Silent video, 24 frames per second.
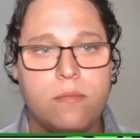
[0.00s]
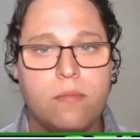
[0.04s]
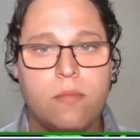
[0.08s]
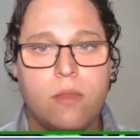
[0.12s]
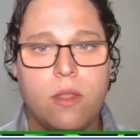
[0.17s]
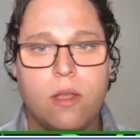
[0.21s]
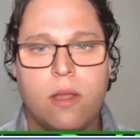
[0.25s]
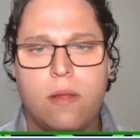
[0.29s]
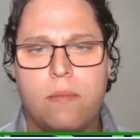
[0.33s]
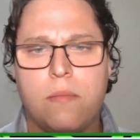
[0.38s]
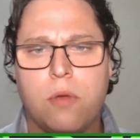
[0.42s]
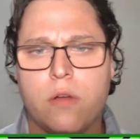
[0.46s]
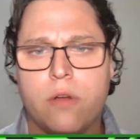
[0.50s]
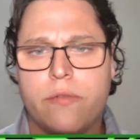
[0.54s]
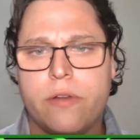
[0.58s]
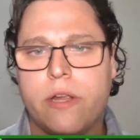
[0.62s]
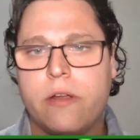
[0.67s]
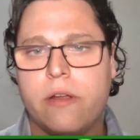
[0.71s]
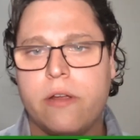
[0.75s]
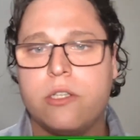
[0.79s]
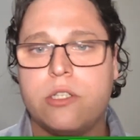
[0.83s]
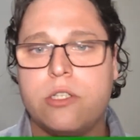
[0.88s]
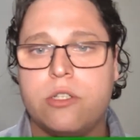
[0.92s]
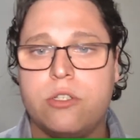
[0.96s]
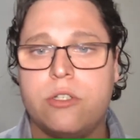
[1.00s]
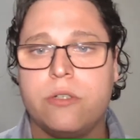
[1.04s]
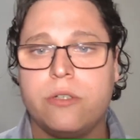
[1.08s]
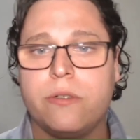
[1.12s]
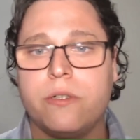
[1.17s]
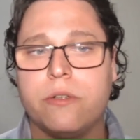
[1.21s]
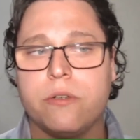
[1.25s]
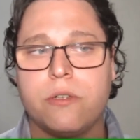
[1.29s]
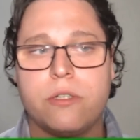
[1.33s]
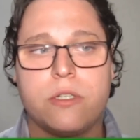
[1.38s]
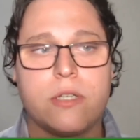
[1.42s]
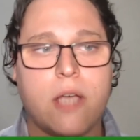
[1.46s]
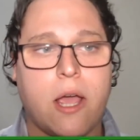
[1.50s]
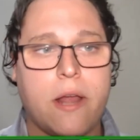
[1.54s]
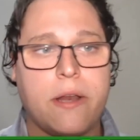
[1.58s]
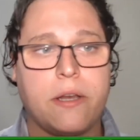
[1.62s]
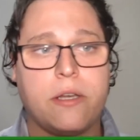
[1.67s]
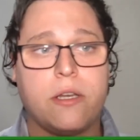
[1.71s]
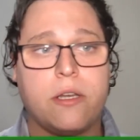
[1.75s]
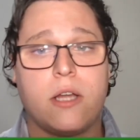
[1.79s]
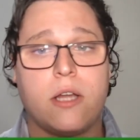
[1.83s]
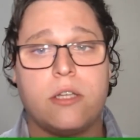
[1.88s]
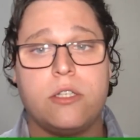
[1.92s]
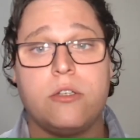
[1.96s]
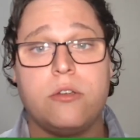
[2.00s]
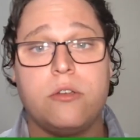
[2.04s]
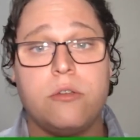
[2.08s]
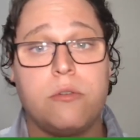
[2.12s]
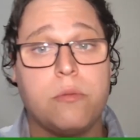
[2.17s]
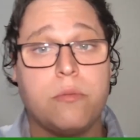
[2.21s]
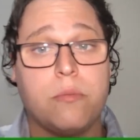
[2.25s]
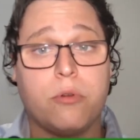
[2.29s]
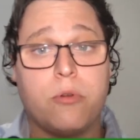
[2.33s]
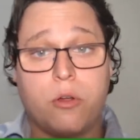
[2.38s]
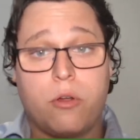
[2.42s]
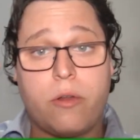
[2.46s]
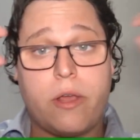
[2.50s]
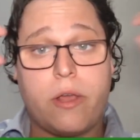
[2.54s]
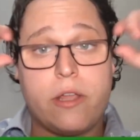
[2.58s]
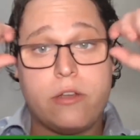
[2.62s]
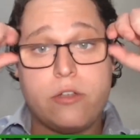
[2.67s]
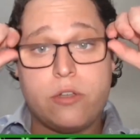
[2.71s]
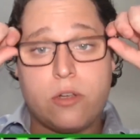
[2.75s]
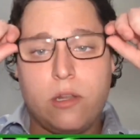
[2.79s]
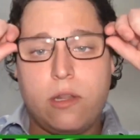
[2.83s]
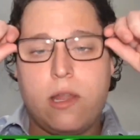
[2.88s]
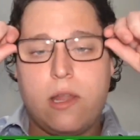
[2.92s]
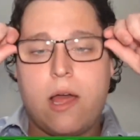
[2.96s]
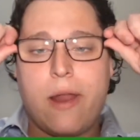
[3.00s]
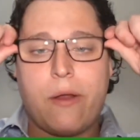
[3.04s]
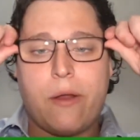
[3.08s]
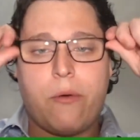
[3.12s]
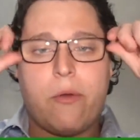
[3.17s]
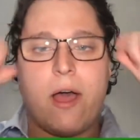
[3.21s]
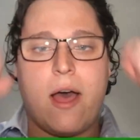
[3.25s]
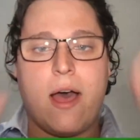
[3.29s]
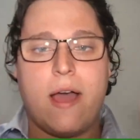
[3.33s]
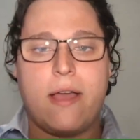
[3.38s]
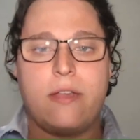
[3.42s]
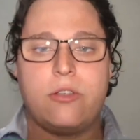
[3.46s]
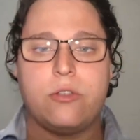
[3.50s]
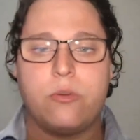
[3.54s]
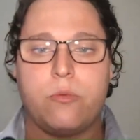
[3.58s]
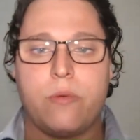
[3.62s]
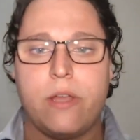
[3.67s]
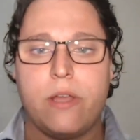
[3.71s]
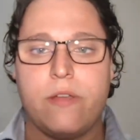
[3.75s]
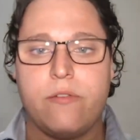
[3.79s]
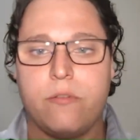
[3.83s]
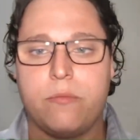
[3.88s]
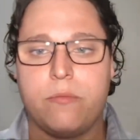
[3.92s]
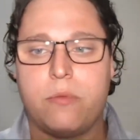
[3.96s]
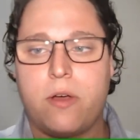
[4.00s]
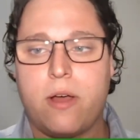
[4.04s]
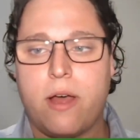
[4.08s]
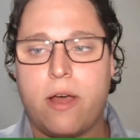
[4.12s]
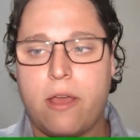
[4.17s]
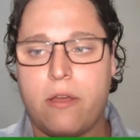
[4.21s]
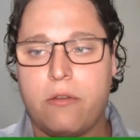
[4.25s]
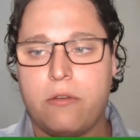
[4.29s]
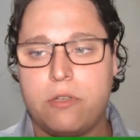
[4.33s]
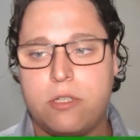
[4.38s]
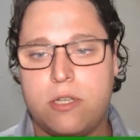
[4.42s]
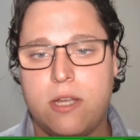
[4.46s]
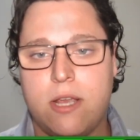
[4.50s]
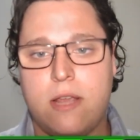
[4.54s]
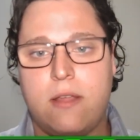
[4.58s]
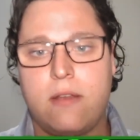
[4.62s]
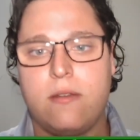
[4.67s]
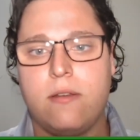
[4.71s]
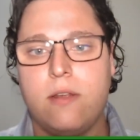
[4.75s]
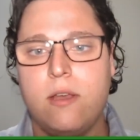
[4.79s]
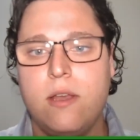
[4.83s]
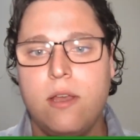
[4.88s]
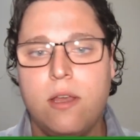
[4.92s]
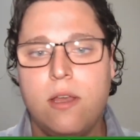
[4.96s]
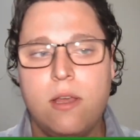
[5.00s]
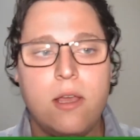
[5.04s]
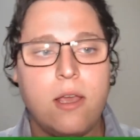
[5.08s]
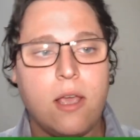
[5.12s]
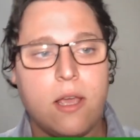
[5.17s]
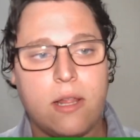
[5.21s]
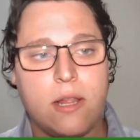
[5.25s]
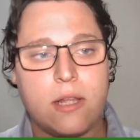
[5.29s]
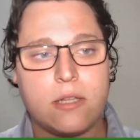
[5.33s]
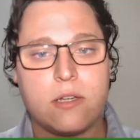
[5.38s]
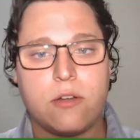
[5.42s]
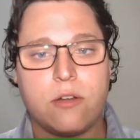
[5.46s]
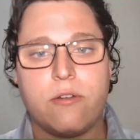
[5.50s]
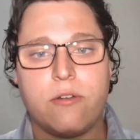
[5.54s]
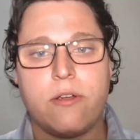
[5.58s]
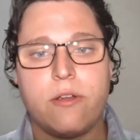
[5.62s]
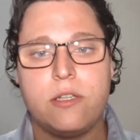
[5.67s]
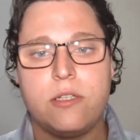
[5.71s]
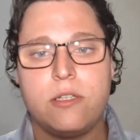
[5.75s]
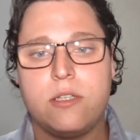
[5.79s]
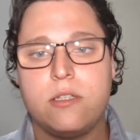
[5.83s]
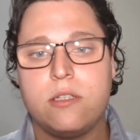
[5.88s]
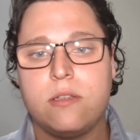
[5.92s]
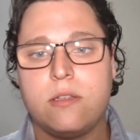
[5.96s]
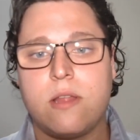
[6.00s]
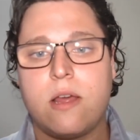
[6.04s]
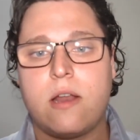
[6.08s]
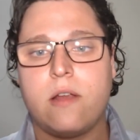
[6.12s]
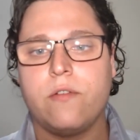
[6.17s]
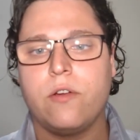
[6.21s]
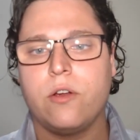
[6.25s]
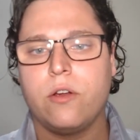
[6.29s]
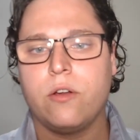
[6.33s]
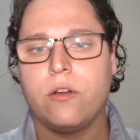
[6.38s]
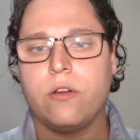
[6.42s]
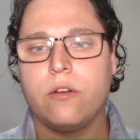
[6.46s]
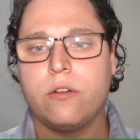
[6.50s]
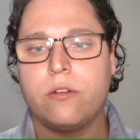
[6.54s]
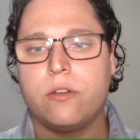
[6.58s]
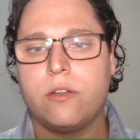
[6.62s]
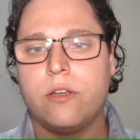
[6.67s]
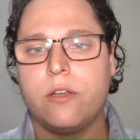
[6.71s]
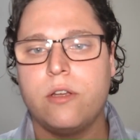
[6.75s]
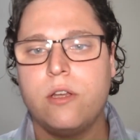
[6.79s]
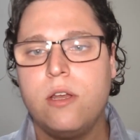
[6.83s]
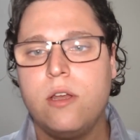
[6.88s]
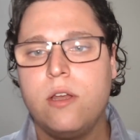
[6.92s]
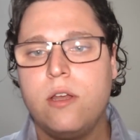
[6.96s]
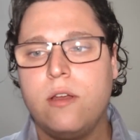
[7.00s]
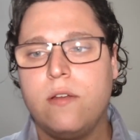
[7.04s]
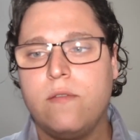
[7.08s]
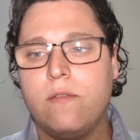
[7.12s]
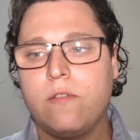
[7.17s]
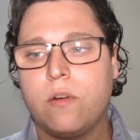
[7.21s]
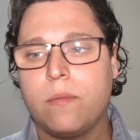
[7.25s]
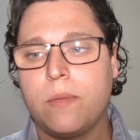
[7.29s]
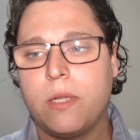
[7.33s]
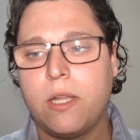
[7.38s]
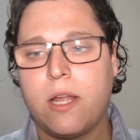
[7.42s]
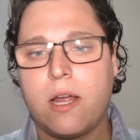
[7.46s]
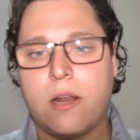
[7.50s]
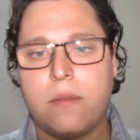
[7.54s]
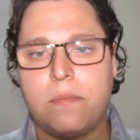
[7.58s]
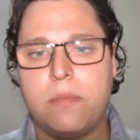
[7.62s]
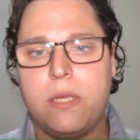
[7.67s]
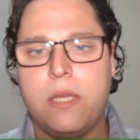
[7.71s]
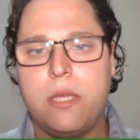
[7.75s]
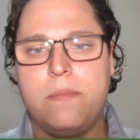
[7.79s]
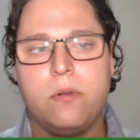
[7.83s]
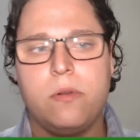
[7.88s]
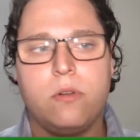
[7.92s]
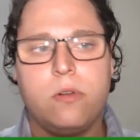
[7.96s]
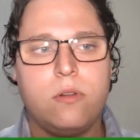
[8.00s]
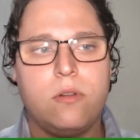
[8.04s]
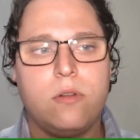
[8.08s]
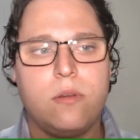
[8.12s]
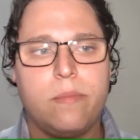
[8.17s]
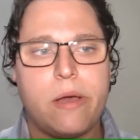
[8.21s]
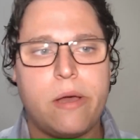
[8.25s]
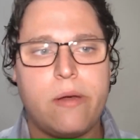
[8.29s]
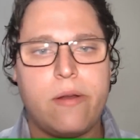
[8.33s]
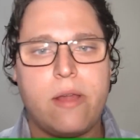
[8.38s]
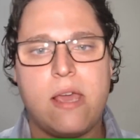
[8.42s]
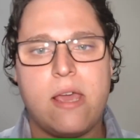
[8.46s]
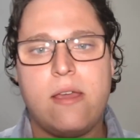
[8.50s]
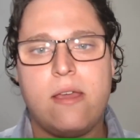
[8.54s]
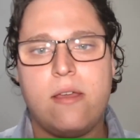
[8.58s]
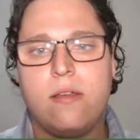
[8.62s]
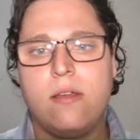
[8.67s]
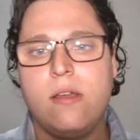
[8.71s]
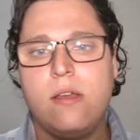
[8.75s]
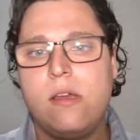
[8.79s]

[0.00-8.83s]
And Marvin Harrison Junior decided not to do the pro day. It took a lot of eyes away from Ohio State. And that's a criticism that I've heard from a lot of people about, hey,